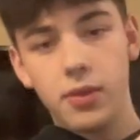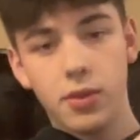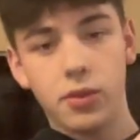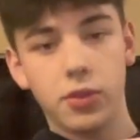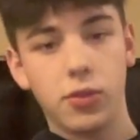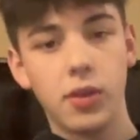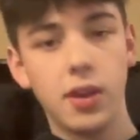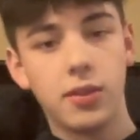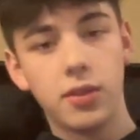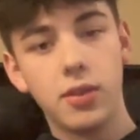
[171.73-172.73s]
Also
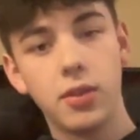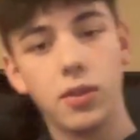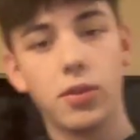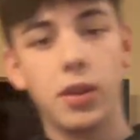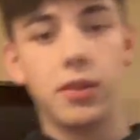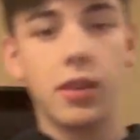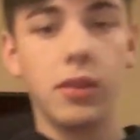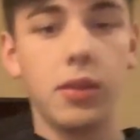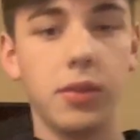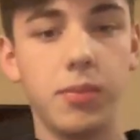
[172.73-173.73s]
creates like a
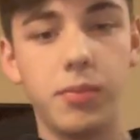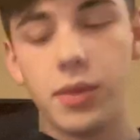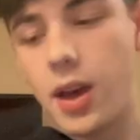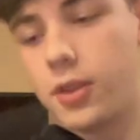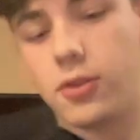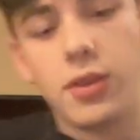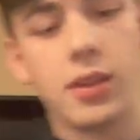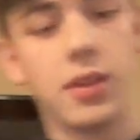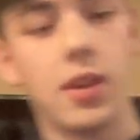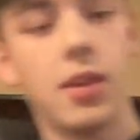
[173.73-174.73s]
little black
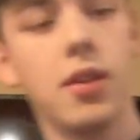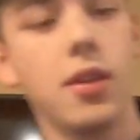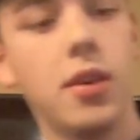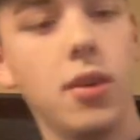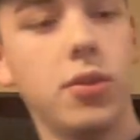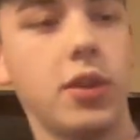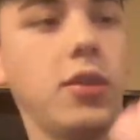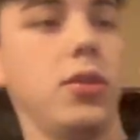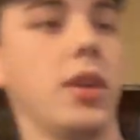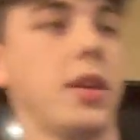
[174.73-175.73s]
streak there, which I
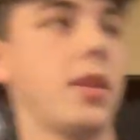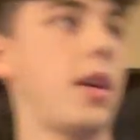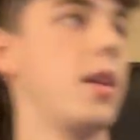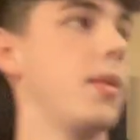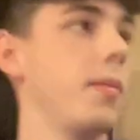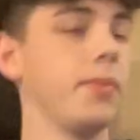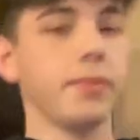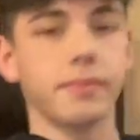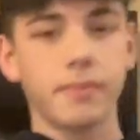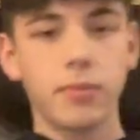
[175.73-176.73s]
do like that.
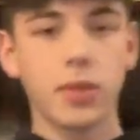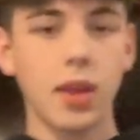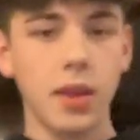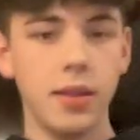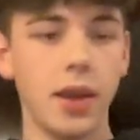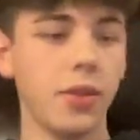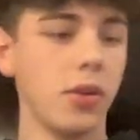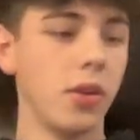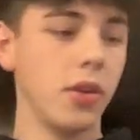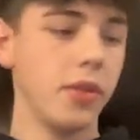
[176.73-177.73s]
Now there
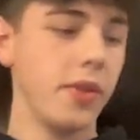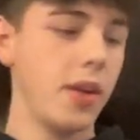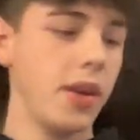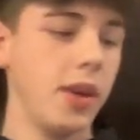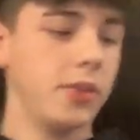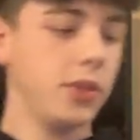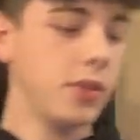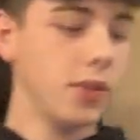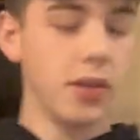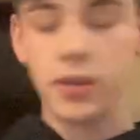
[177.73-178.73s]
are other
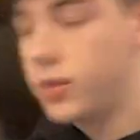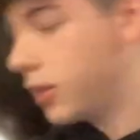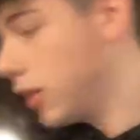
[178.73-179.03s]
variations for this.